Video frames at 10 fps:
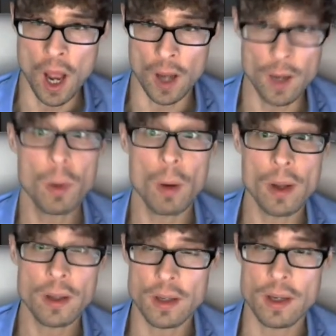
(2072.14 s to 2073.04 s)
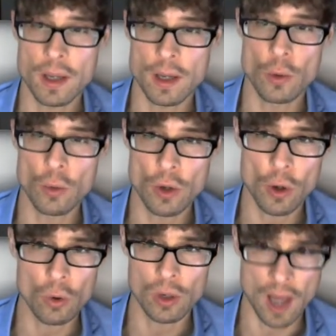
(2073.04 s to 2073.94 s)
implement it into their
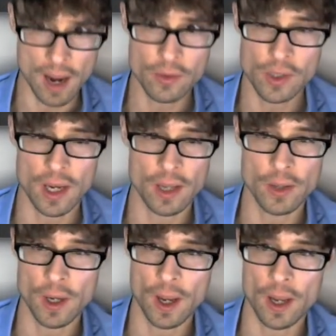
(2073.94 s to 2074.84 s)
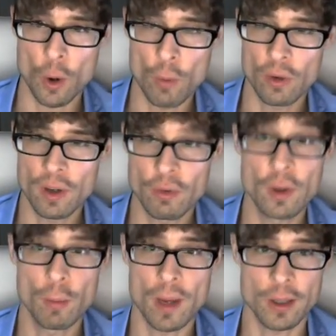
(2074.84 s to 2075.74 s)
own lives and hopefully
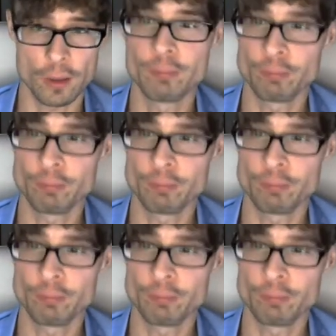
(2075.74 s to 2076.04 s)
feel better.